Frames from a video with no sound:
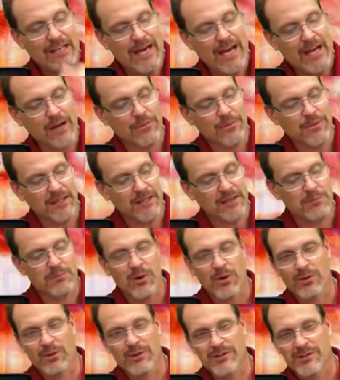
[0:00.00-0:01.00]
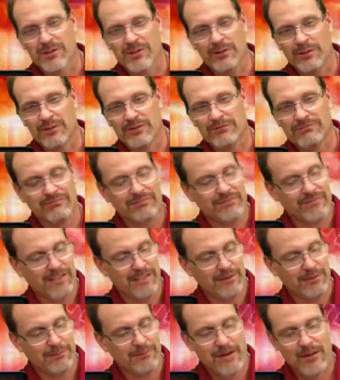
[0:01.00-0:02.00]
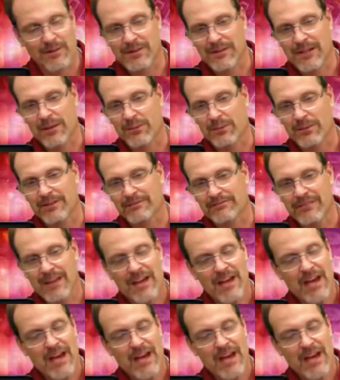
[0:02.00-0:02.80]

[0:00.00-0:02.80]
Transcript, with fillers: i don't think the motors will you know i don't think it would